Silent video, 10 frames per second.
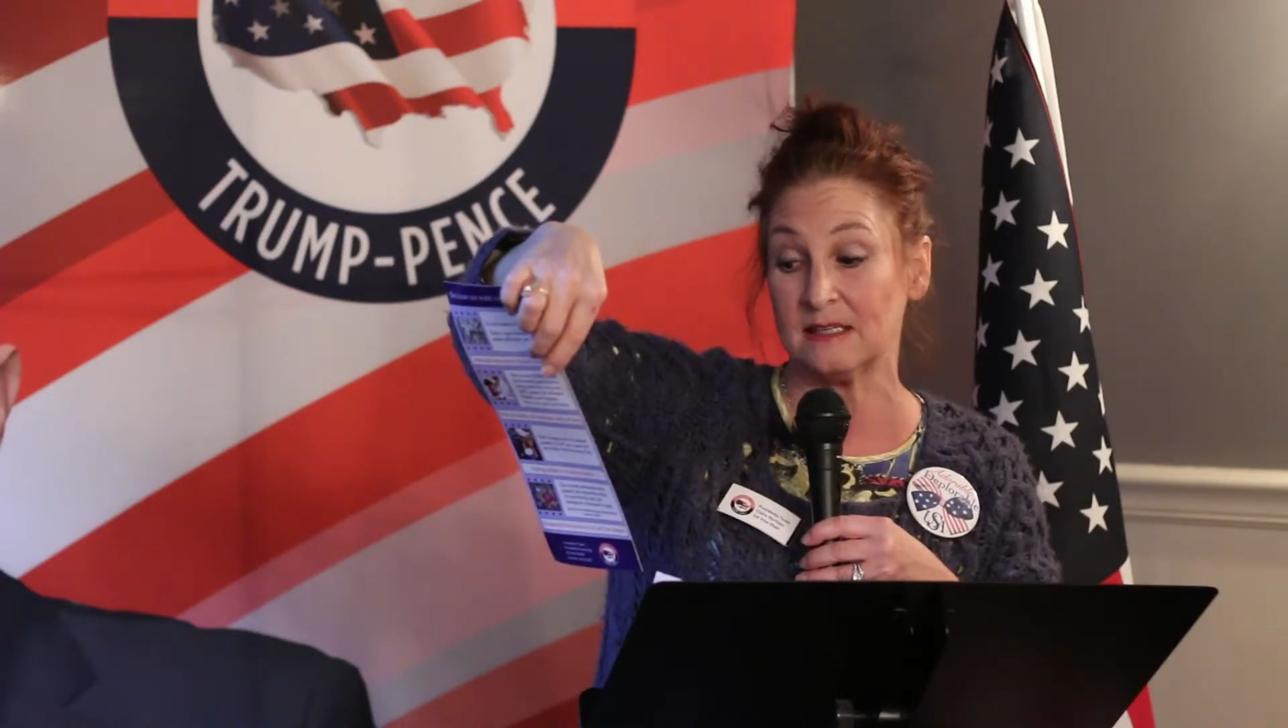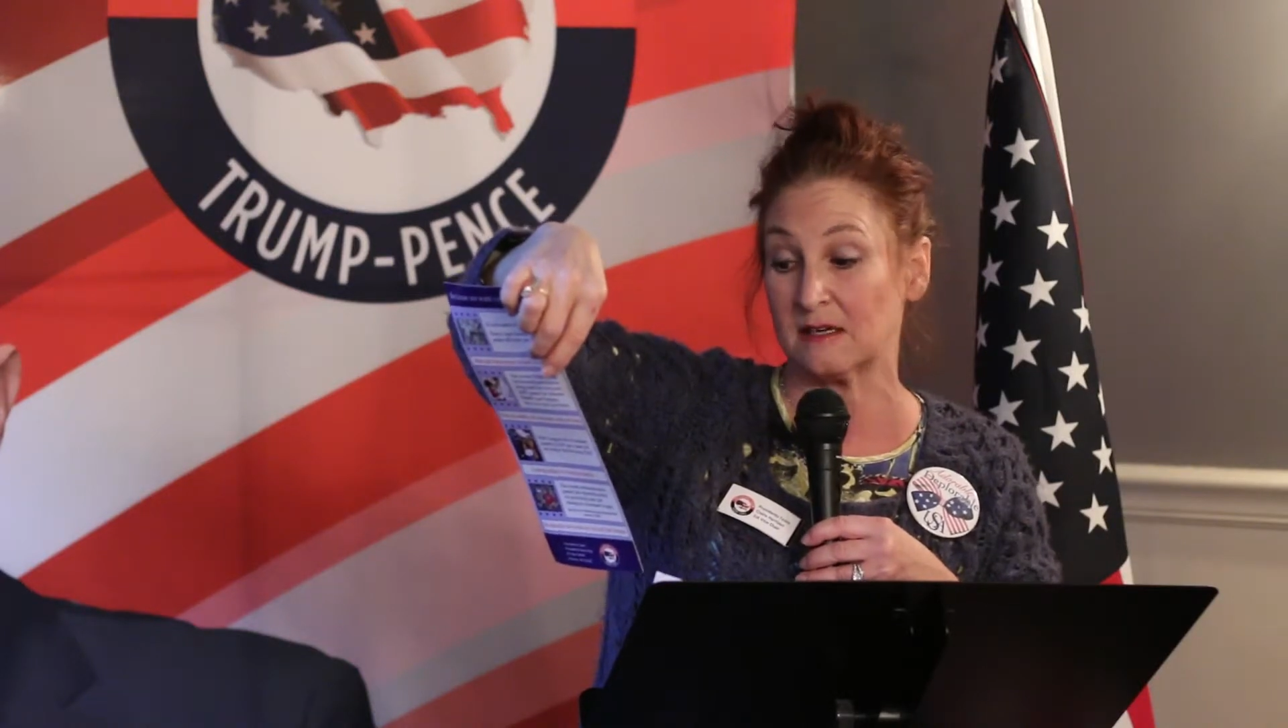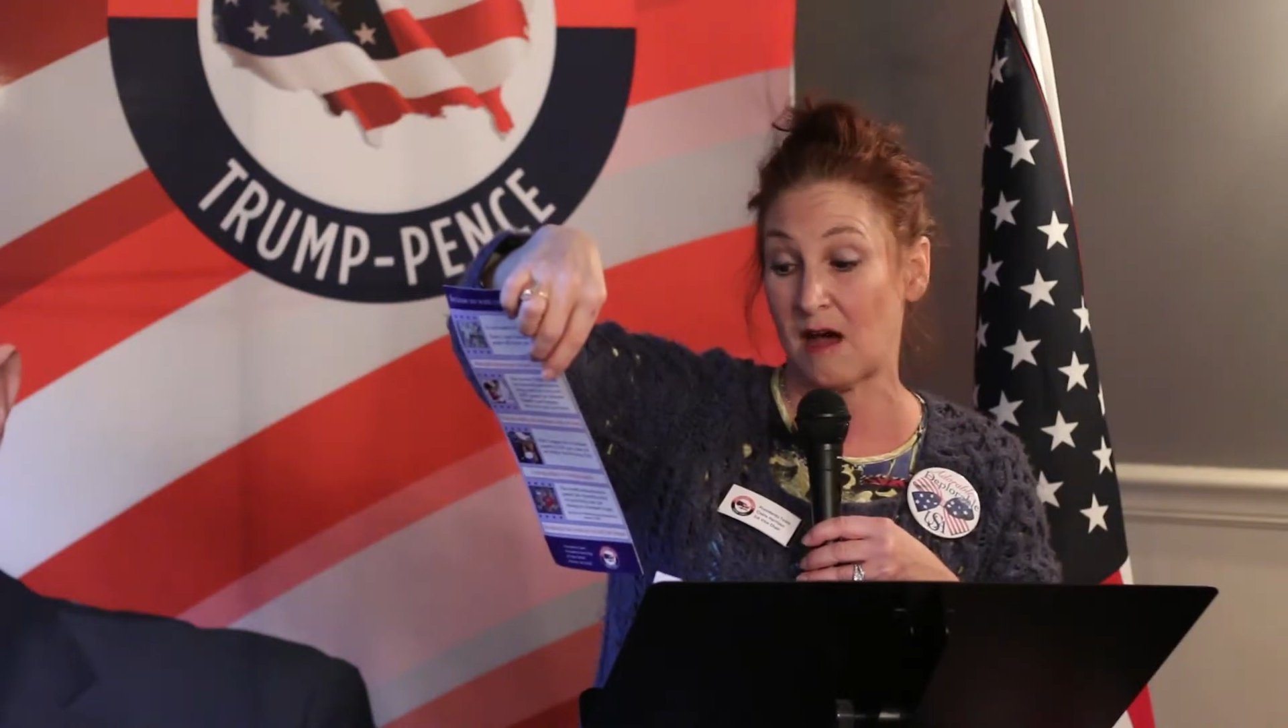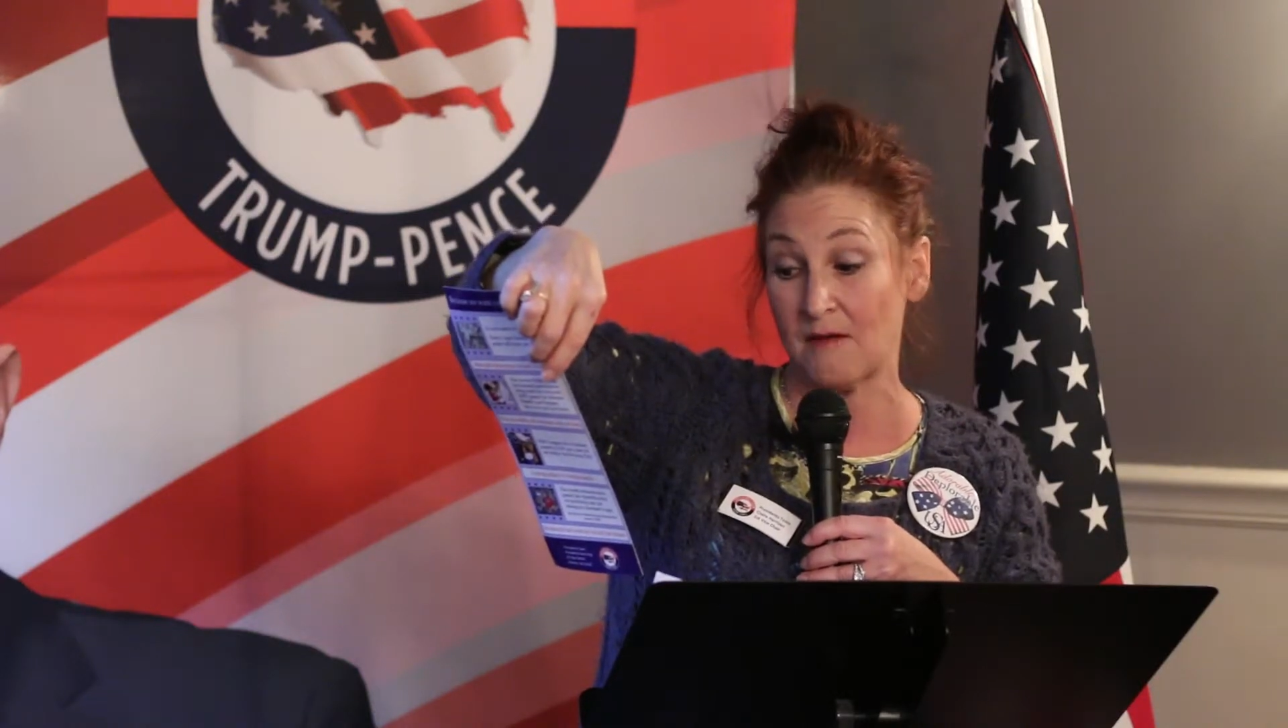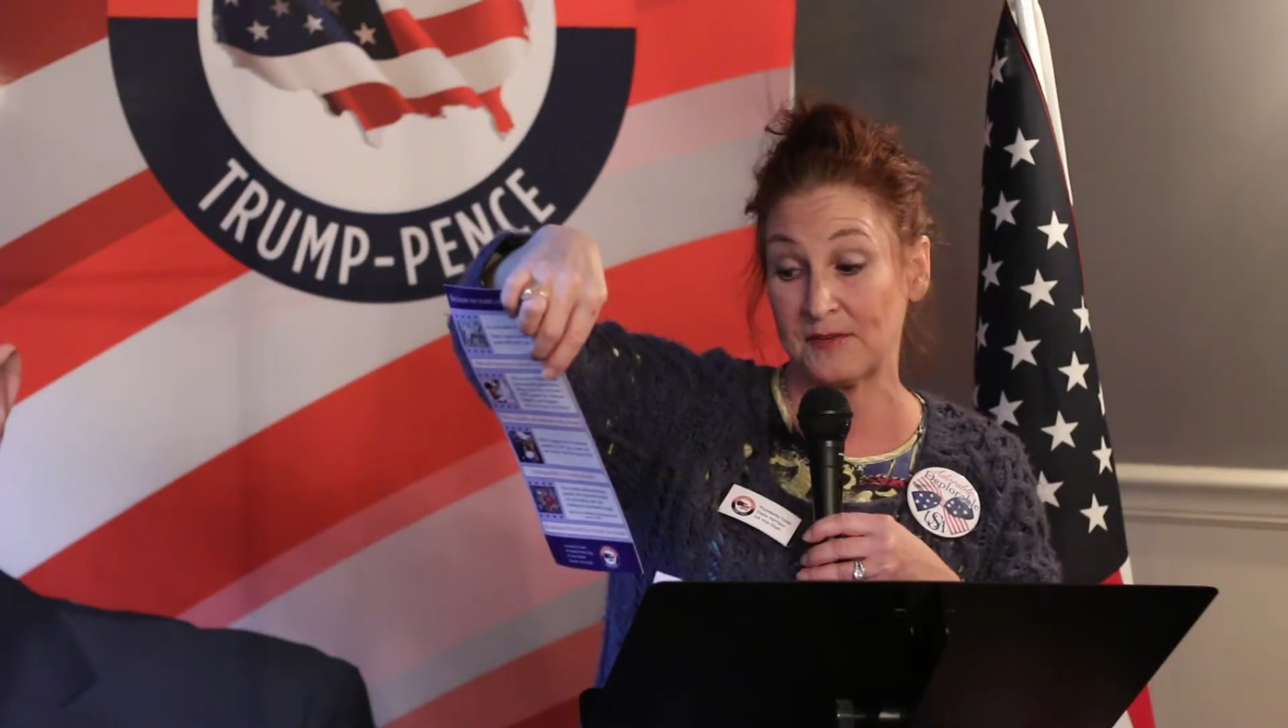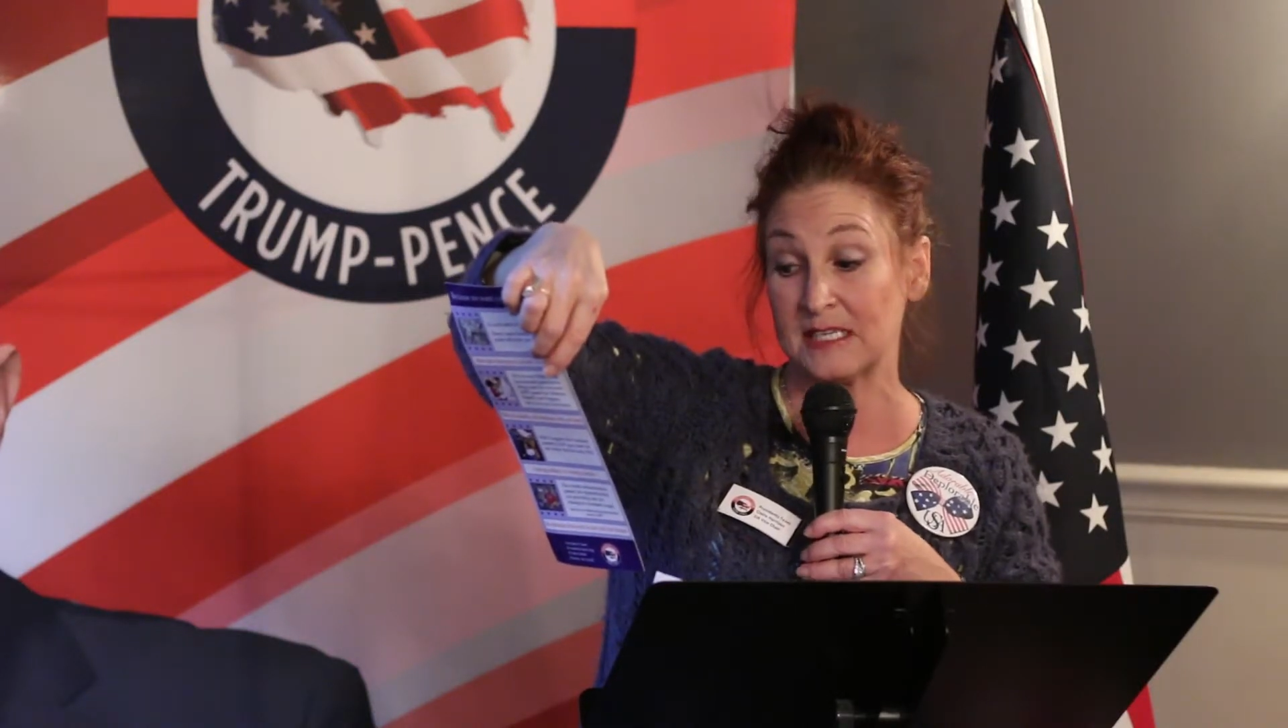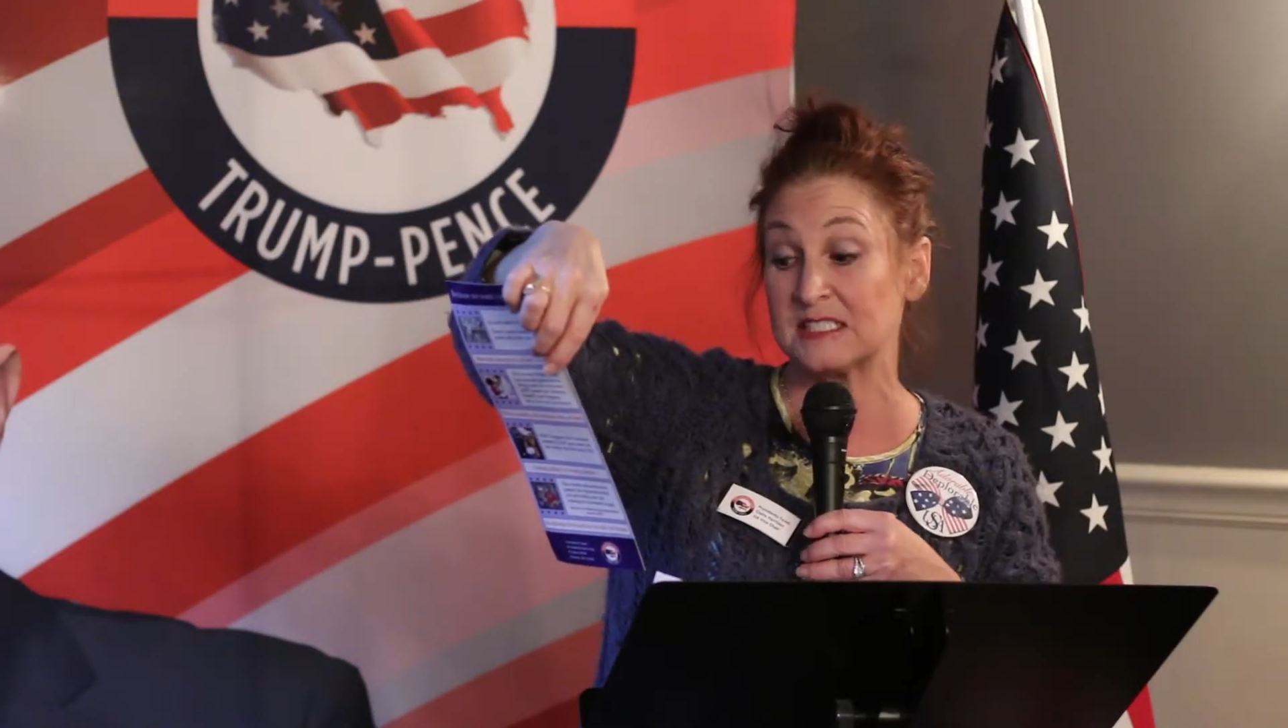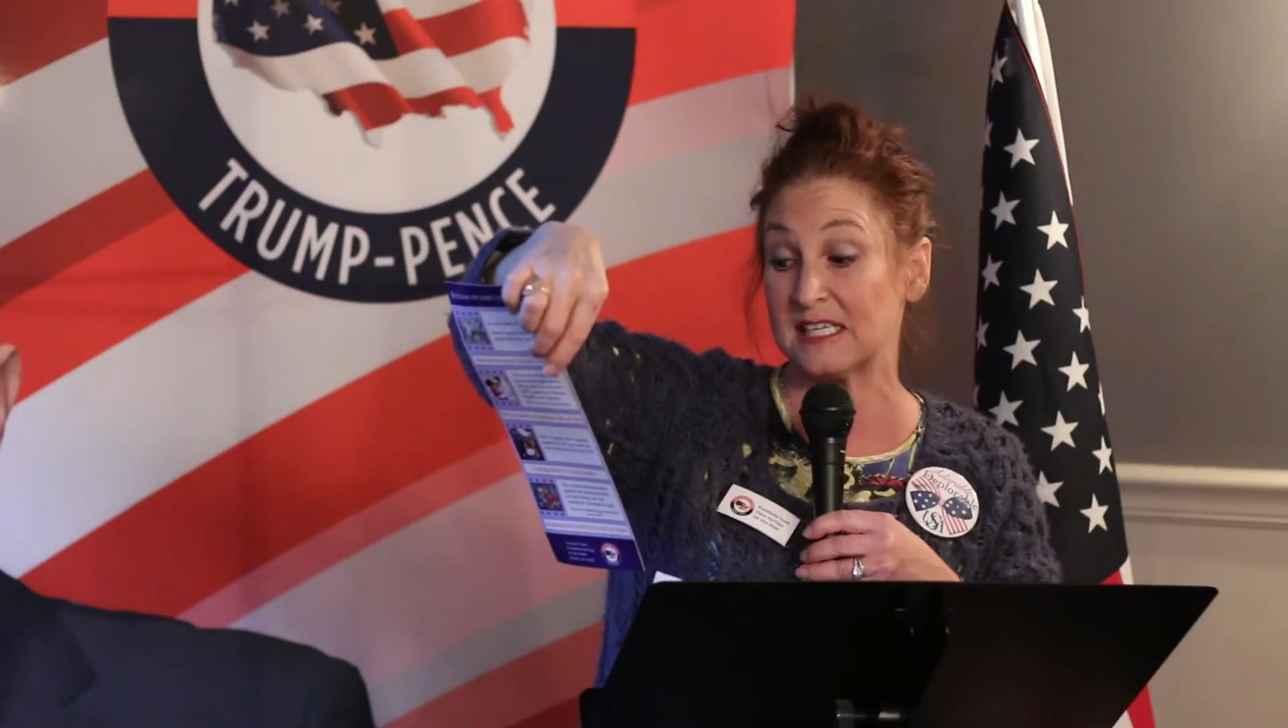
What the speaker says: and the confidence